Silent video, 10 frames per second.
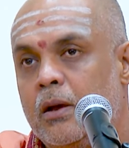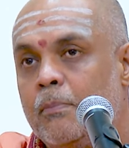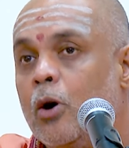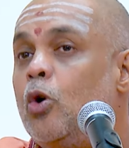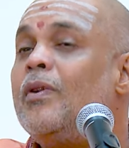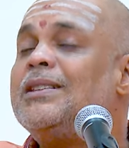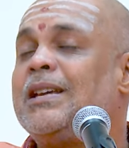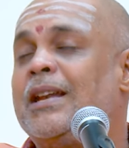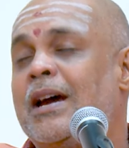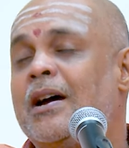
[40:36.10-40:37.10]

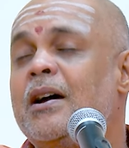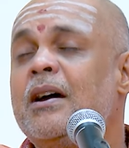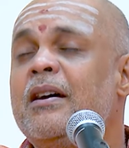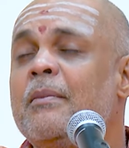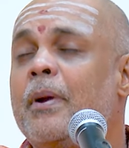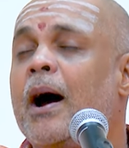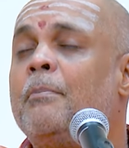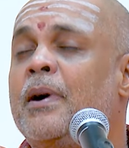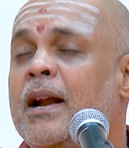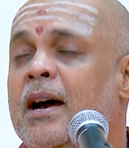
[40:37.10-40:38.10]
Bahuvachana
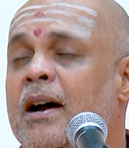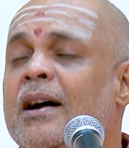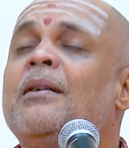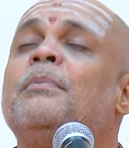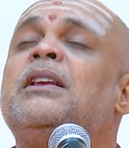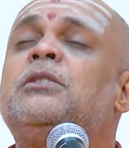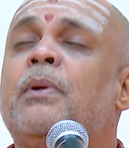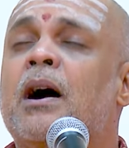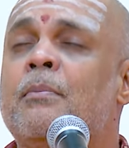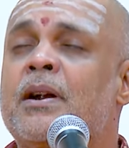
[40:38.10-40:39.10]
Brahmanaha means
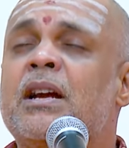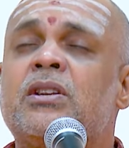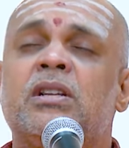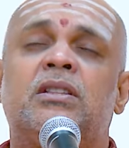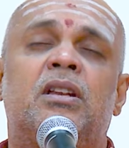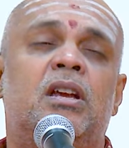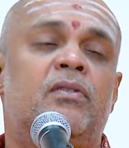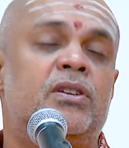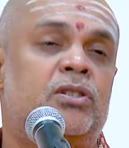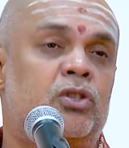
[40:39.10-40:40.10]
Brahmana Kshatriya
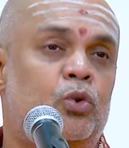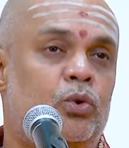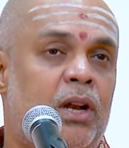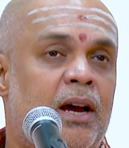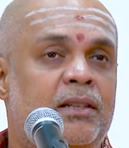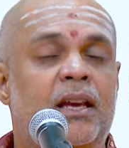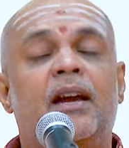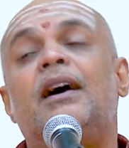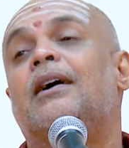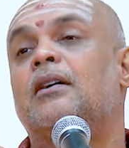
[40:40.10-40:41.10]
Vaishya
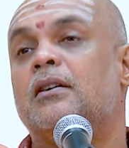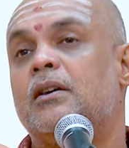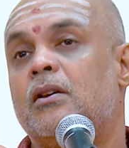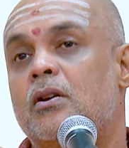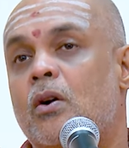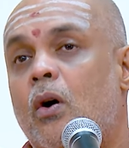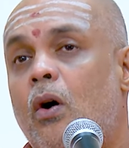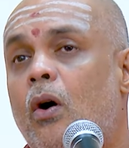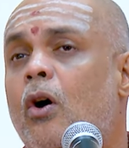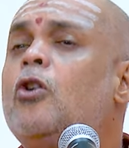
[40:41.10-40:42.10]
Shudradayaha.
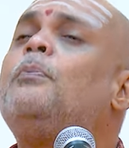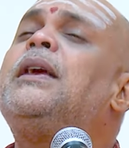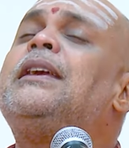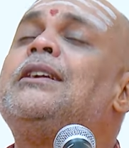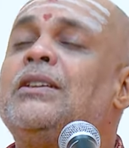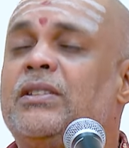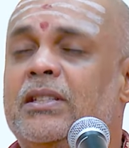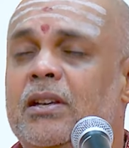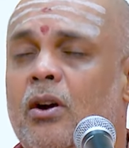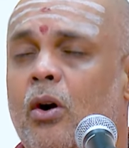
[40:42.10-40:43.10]
All
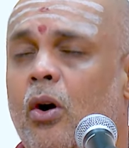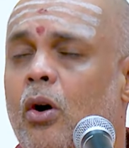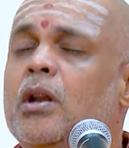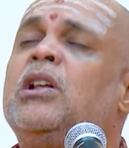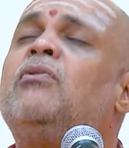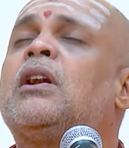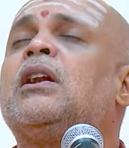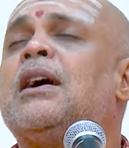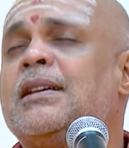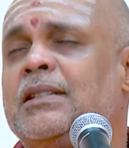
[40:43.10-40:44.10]
beings, all the
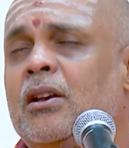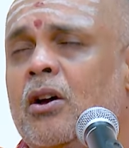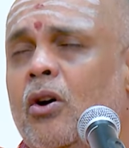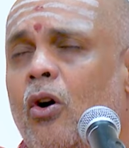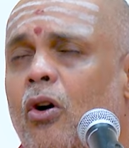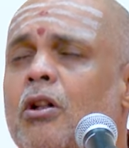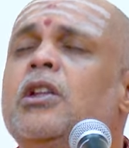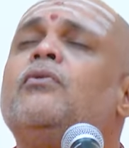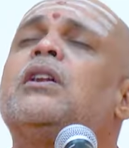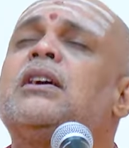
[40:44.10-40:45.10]
varnas, all
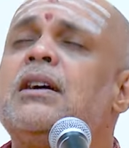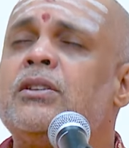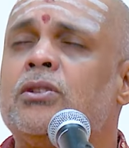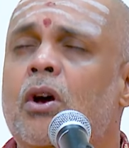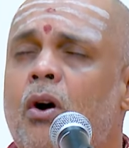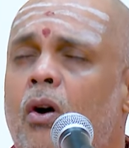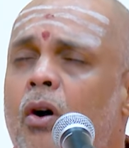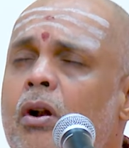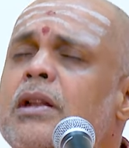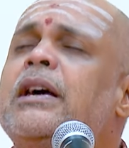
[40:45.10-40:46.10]
the vargas,
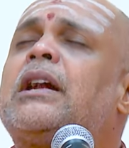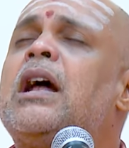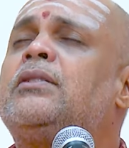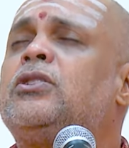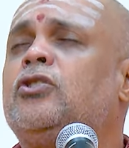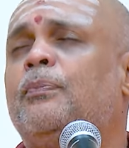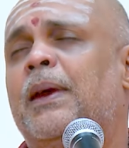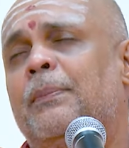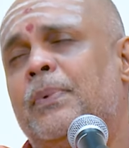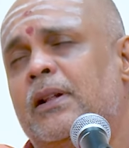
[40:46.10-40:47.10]
all the classes of
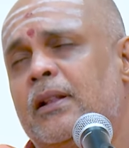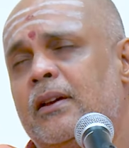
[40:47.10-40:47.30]
people